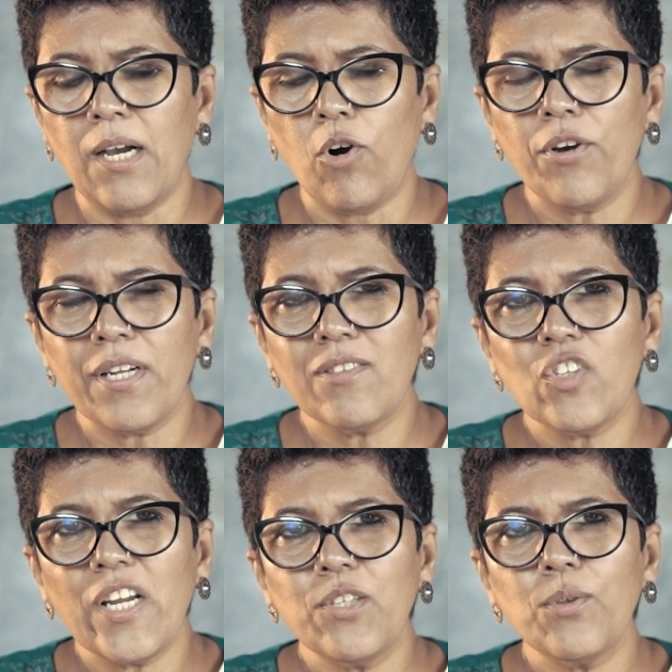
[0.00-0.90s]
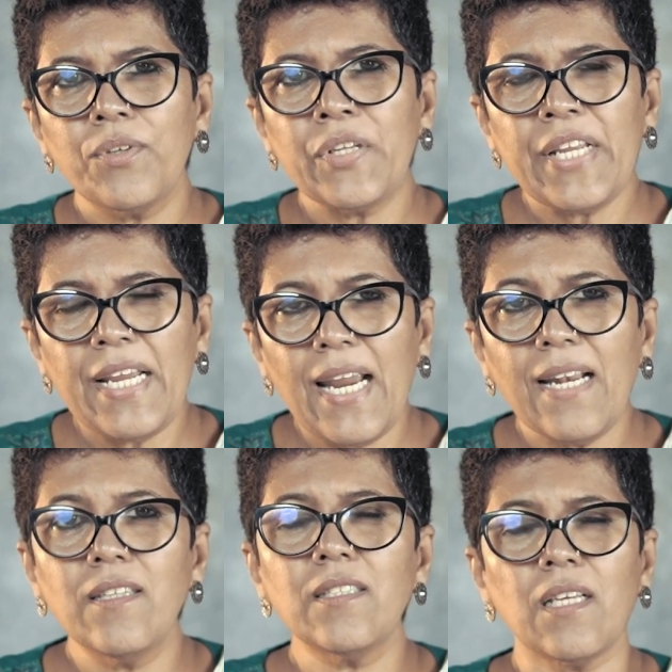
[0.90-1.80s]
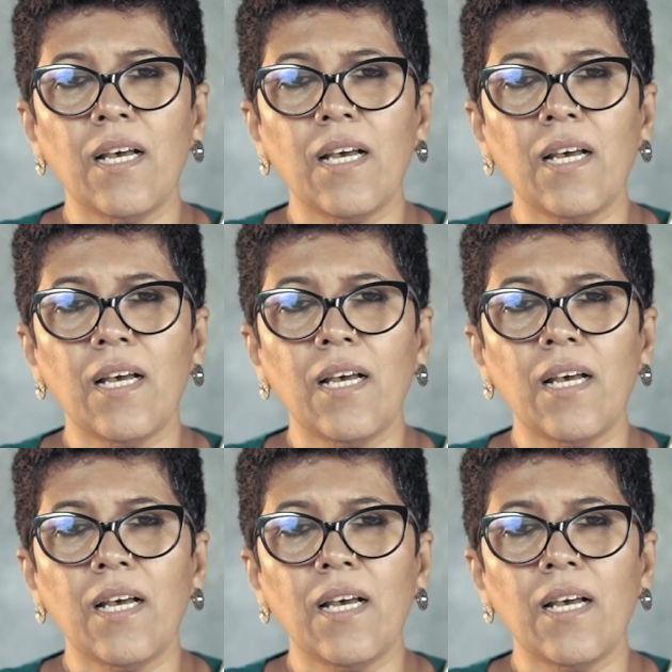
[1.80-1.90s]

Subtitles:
or try to create this